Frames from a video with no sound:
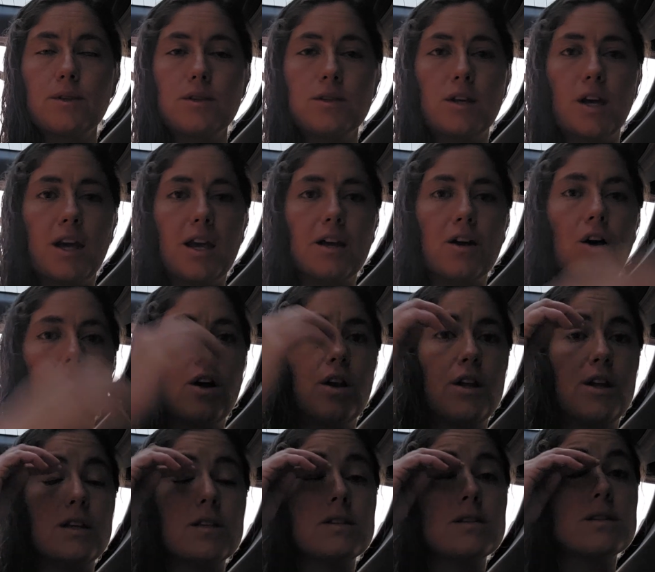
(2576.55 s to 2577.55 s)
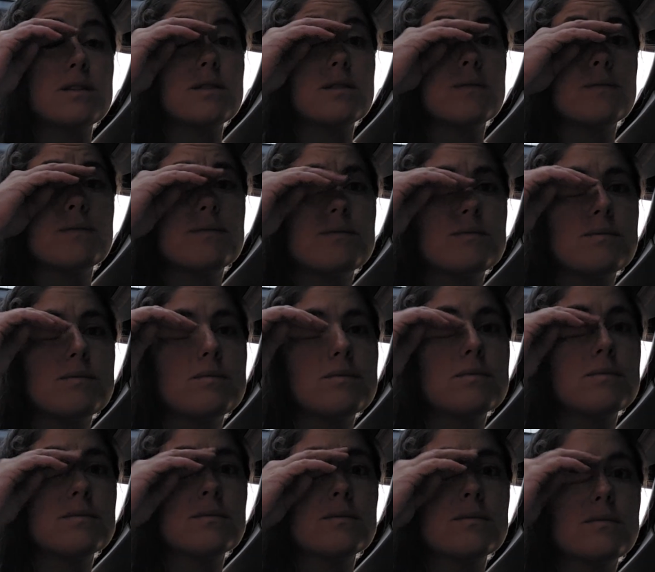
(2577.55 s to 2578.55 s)
staying honest,
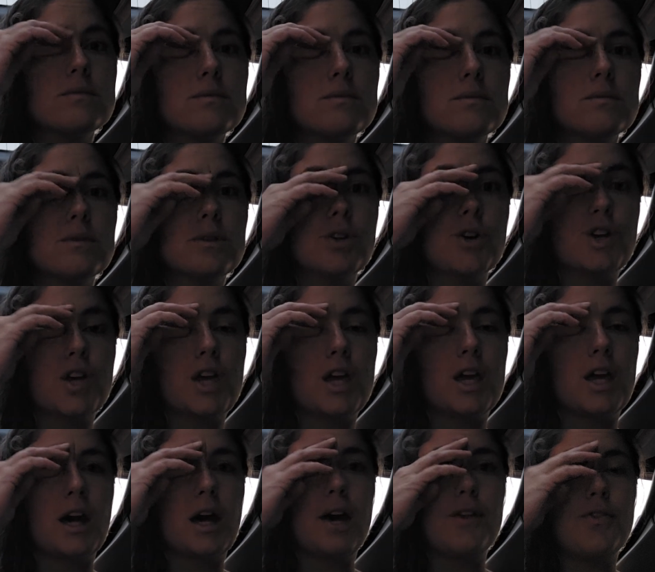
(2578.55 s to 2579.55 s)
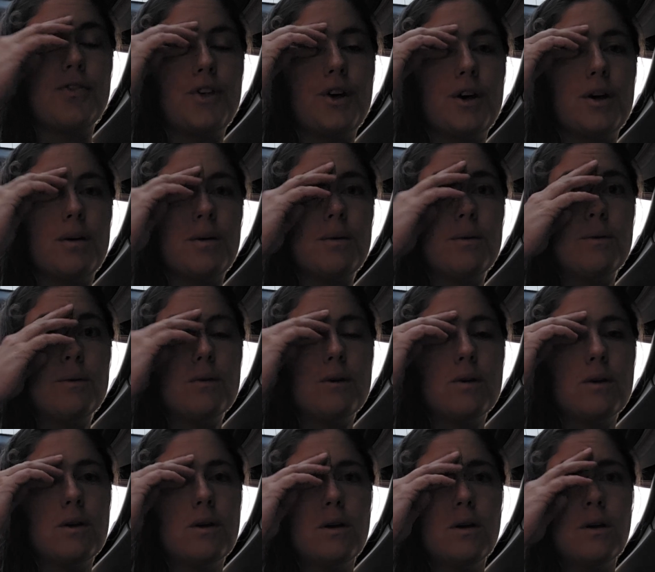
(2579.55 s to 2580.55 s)
looking at the
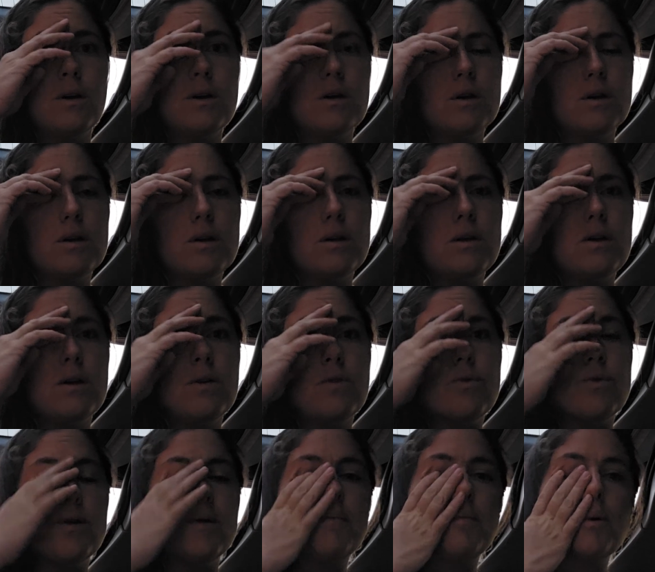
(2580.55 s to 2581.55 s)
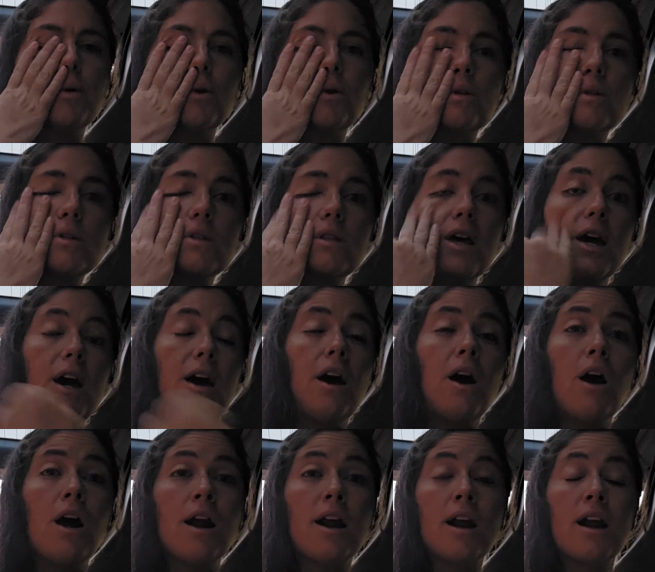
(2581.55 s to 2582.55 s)
ripples that
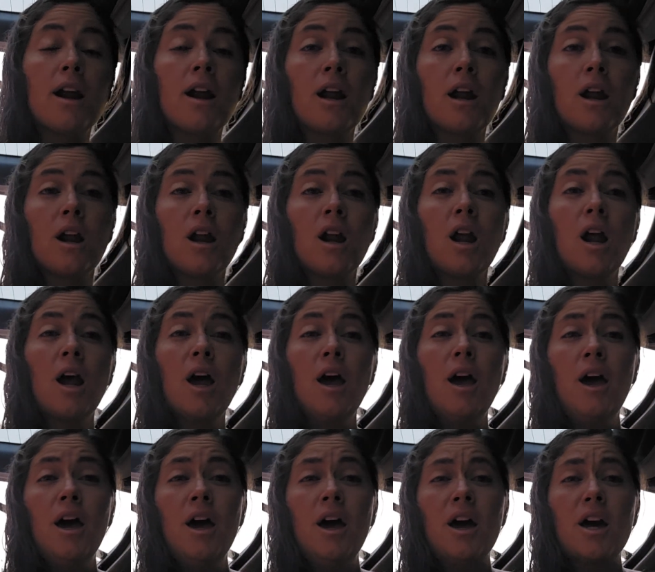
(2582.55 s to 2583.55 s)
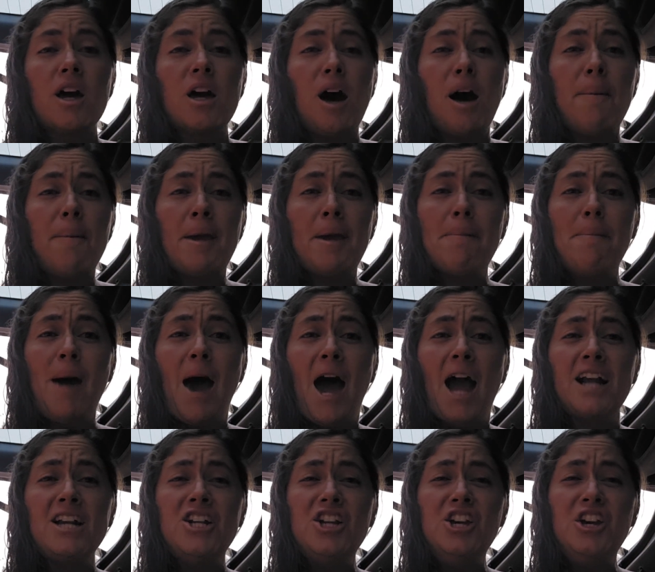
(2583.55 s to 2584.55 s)
are coming
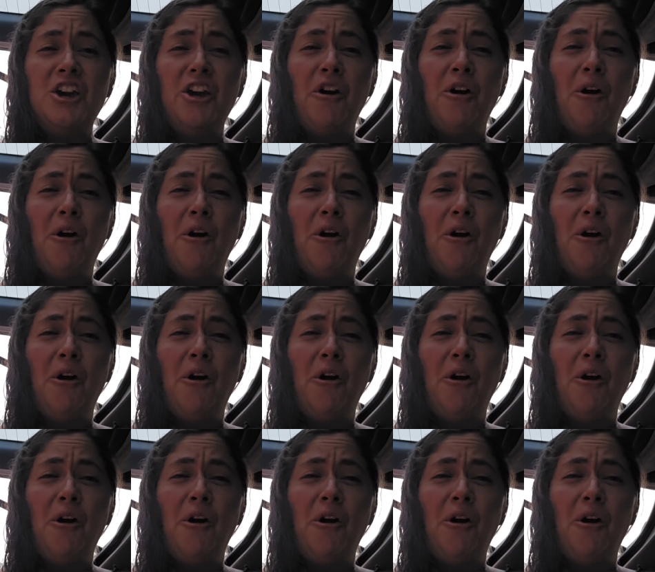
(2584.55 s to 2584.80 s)
back to